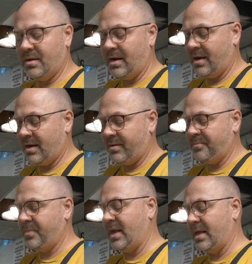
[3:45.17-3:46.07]

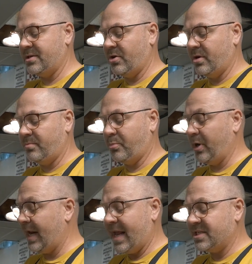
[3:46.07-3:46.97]
And so it
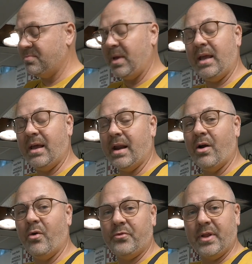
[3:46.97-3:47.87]
predates me, and
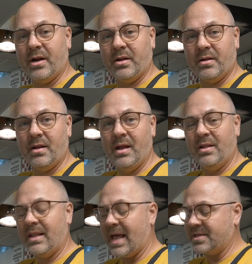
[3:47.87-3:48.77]
hopefully it'll
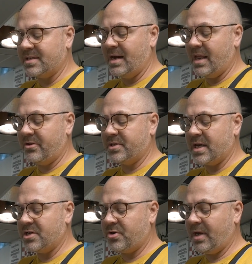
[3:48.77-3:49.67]
last another
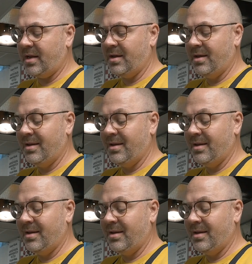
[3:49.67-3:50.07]
century.